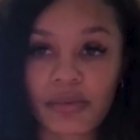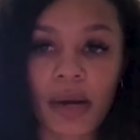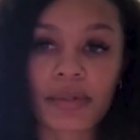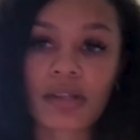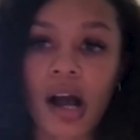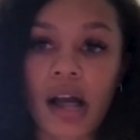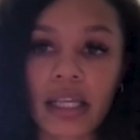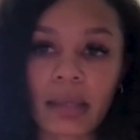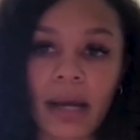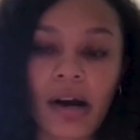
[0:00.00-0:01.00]
where I was
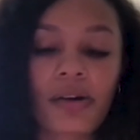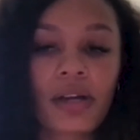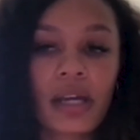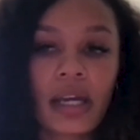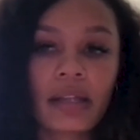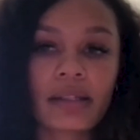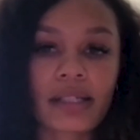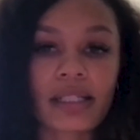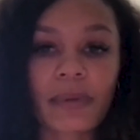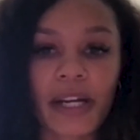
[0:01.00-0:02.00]
talking about this
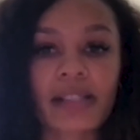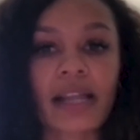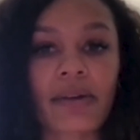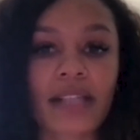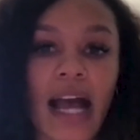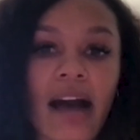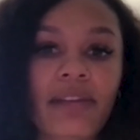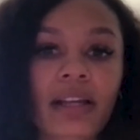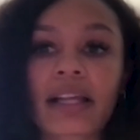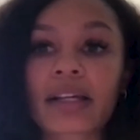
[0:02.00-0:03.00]
experience that I was
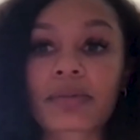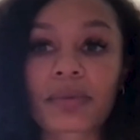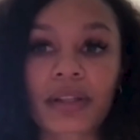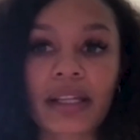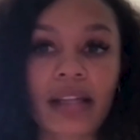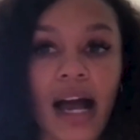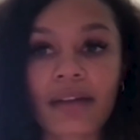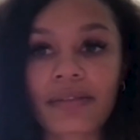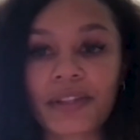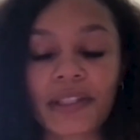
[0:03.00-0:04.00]
having, like really
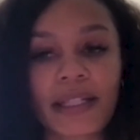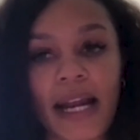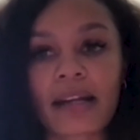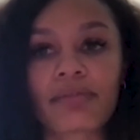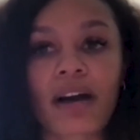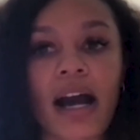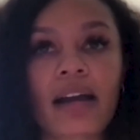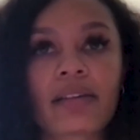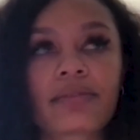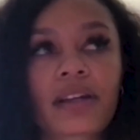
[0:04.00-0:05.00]
not feeling the 9 to
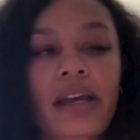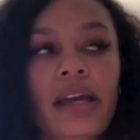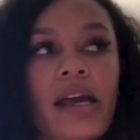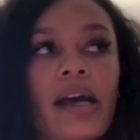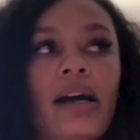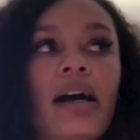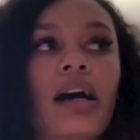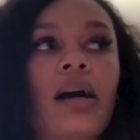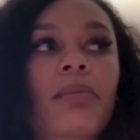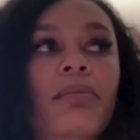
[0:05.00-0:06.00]
5. And
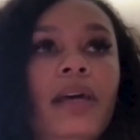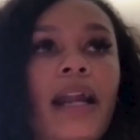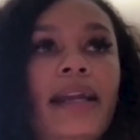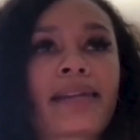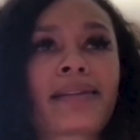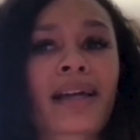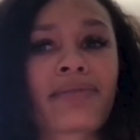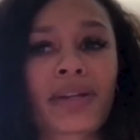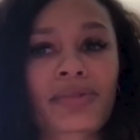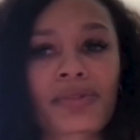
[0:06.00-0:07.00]
I didn't think
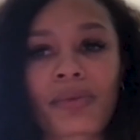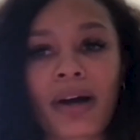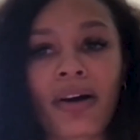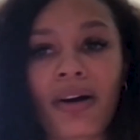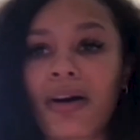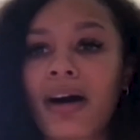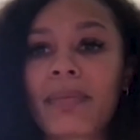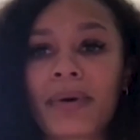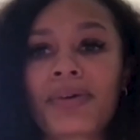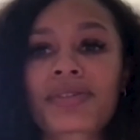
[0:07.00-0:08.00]
that video was gonna do well at all. I
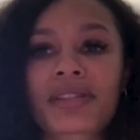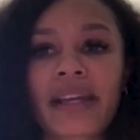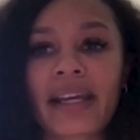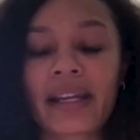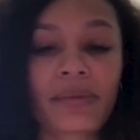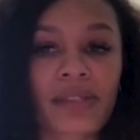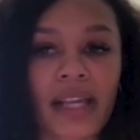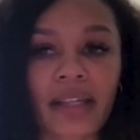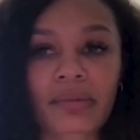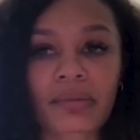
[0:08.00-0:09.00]
posted it and it was
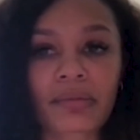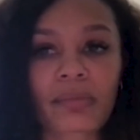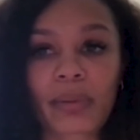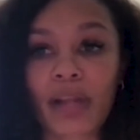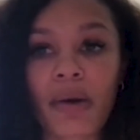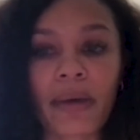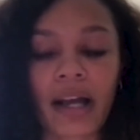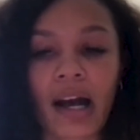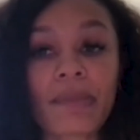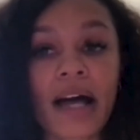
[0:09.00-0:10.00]
like blowing
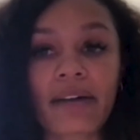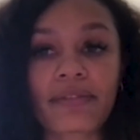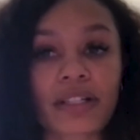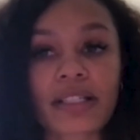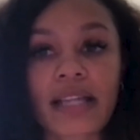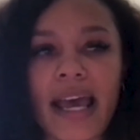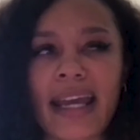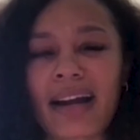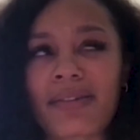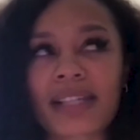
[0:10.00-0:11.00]
up that first
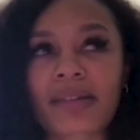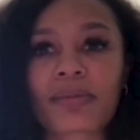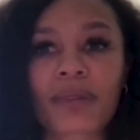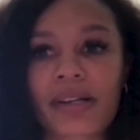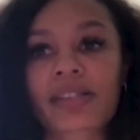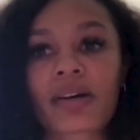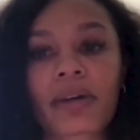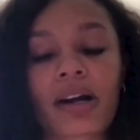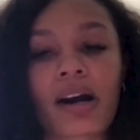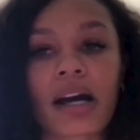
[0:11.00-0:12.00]
day. And I was like, what is
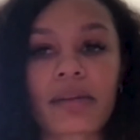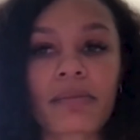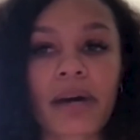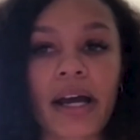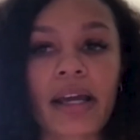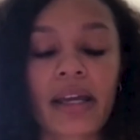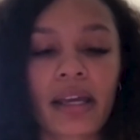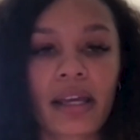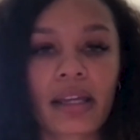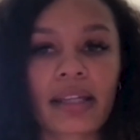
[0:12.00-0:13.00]
going on? But
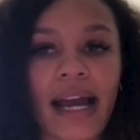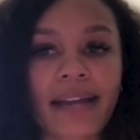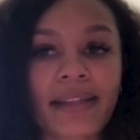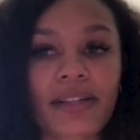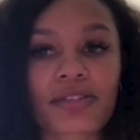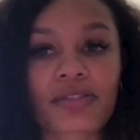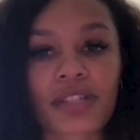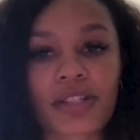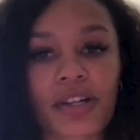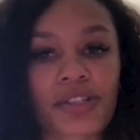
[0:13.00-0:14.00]
yeah, I think as soon as
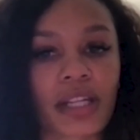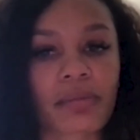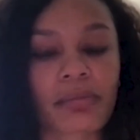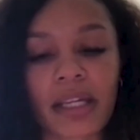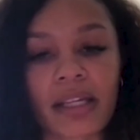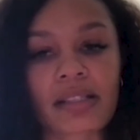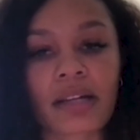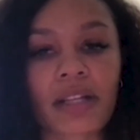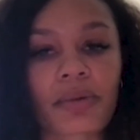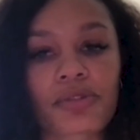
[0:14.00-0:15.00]
I started just like making
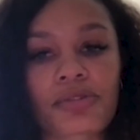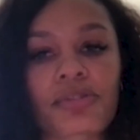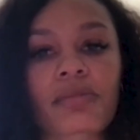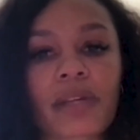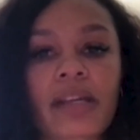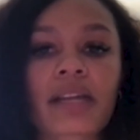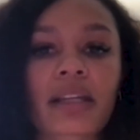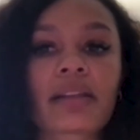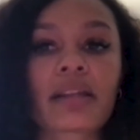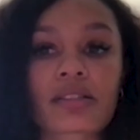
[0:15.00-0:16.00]
stuff that was true to me, like
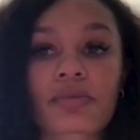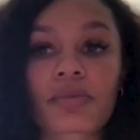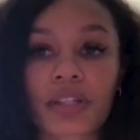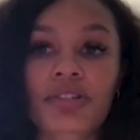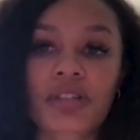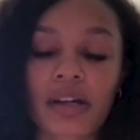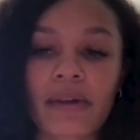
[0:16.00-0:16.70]
things really just started